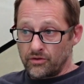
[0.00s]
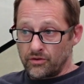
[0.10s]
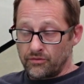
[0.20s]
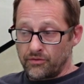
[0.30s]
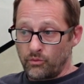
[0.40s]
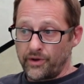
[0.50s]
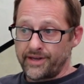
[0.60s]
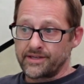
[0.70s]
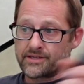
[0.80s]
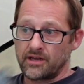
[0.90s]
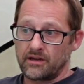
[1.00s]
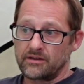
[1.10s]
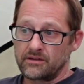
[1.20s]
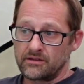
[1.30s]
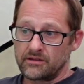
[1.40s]
of the winter
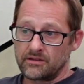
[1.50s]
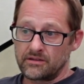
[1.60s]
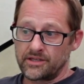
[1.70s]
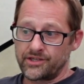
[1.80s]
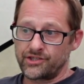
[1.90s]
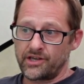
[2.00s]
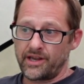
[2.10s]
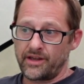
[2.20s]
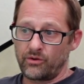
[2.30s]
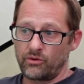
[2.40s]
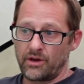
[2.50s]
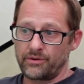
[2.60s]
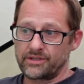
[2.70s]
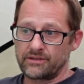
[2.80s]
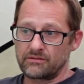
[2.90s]
this year,
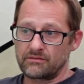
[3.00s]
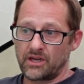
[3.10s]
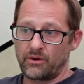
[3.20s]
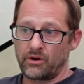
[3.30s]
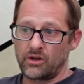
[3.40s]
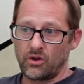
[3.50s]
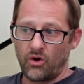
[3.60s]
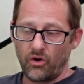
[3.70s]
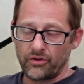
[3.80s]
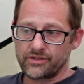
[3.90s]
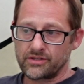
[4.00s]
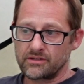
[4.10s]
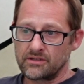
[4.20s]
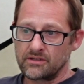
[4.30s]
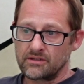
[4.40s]
although I didn't go a lot.
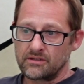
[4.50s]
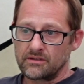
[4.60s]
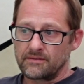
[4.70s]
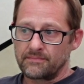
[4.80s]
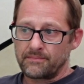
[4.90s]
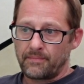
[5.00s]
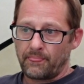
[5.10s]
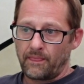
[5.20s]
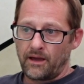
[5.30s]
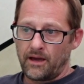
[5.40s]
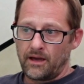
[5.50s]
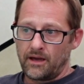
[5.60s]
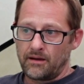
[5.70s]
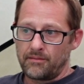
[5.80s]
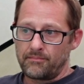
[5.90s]

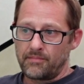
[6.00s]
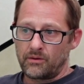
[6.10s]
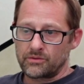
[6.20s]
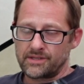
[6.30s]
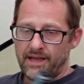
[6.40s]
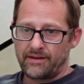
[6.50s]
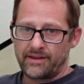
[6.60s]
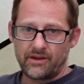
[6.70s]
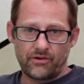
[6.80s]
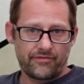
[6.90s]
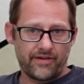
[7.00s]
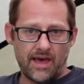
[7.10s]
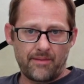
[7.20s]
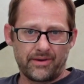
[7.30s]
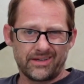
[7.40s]
I was down here a
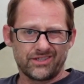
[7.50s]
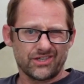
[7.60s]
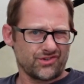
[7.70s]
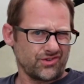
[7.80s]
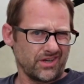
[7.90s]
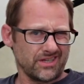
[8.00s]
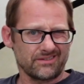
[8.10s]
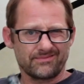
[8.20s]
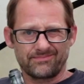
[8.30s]
fair bit, just trying